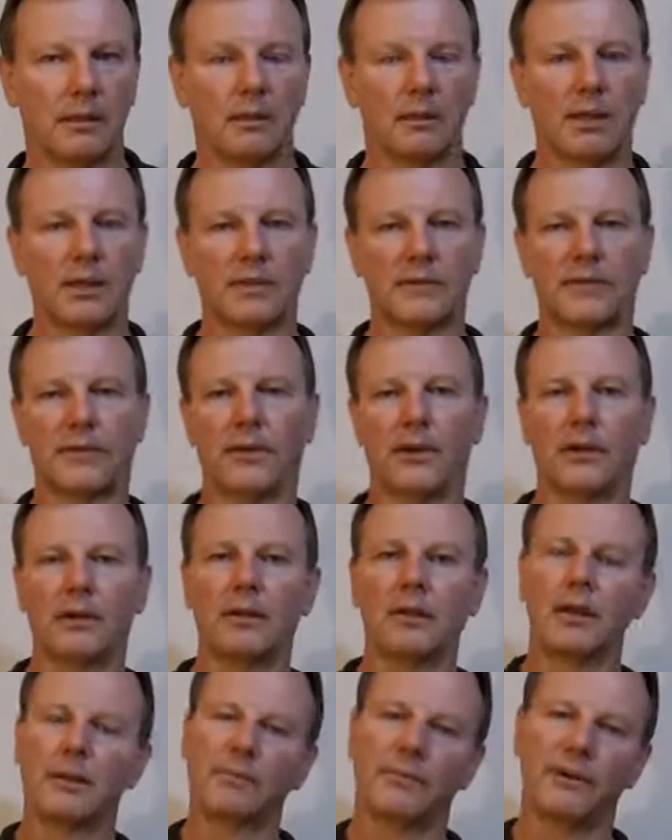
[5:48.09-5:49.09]
that's fine.
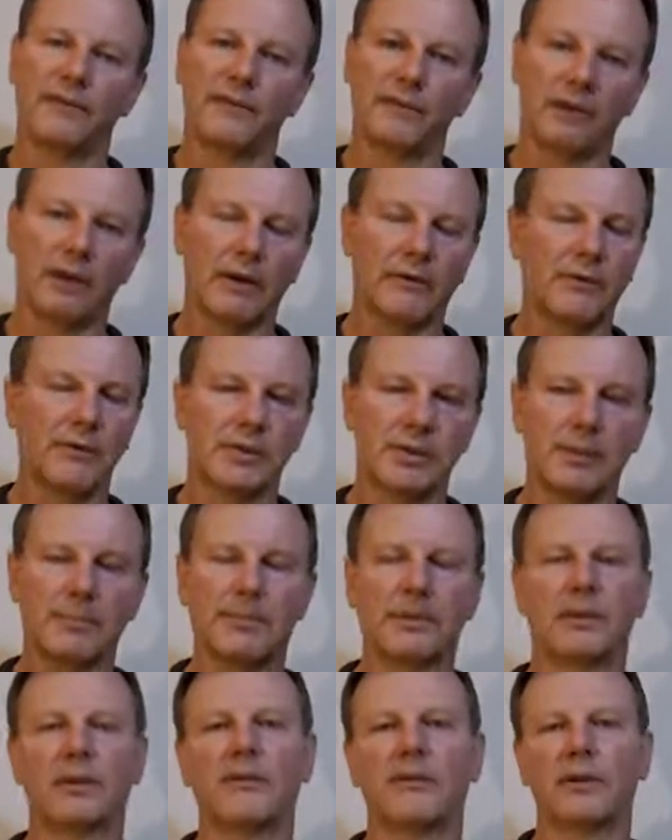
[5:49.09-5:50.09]
But if you're after
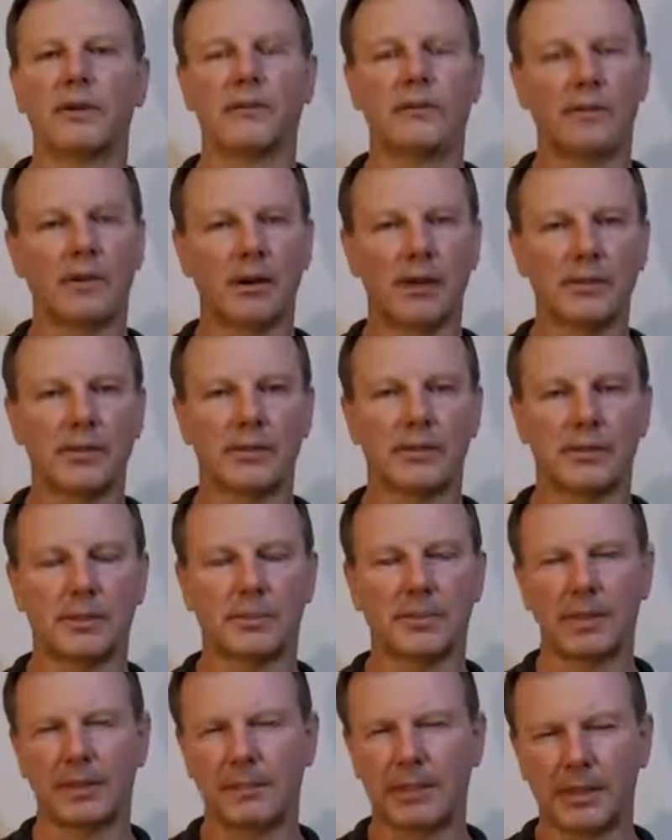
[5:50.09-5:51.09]
something different, if you're after
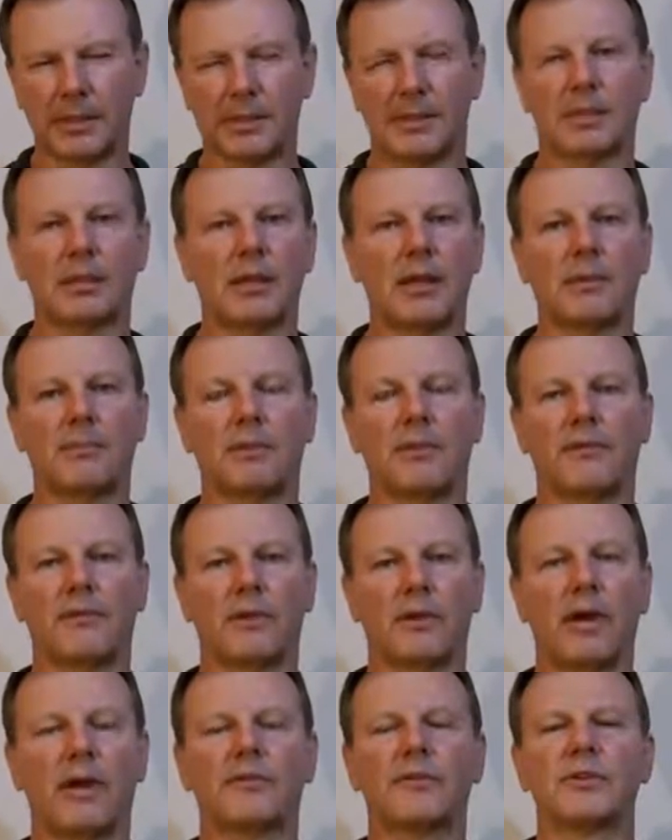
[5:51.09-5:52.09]
something that makes a statement, if
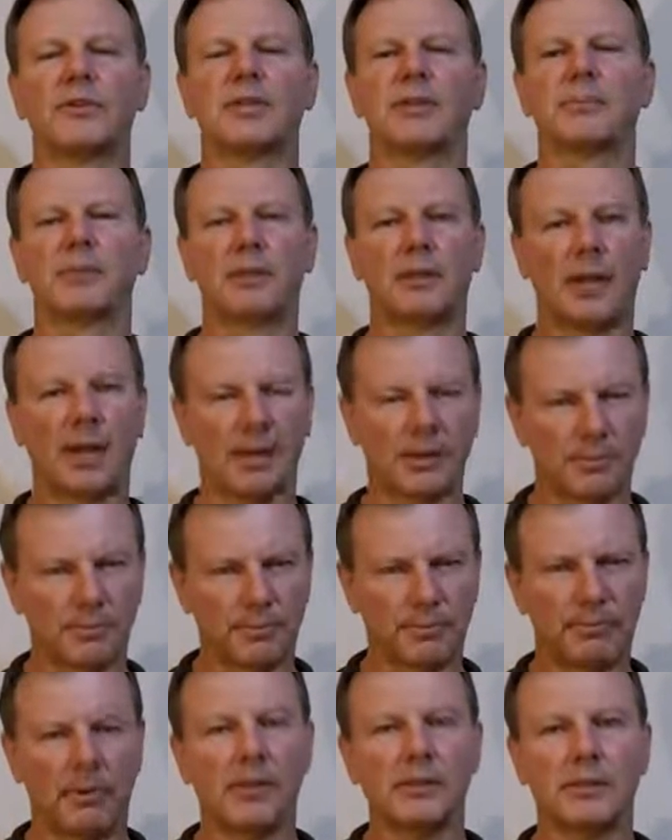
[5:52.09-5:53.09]
you're after something that has
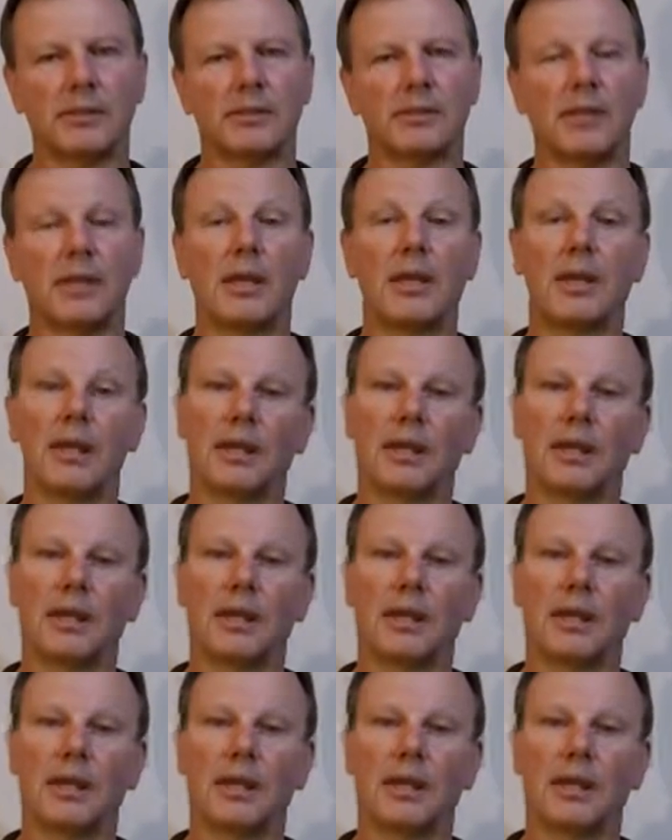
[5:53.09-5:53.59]
presence,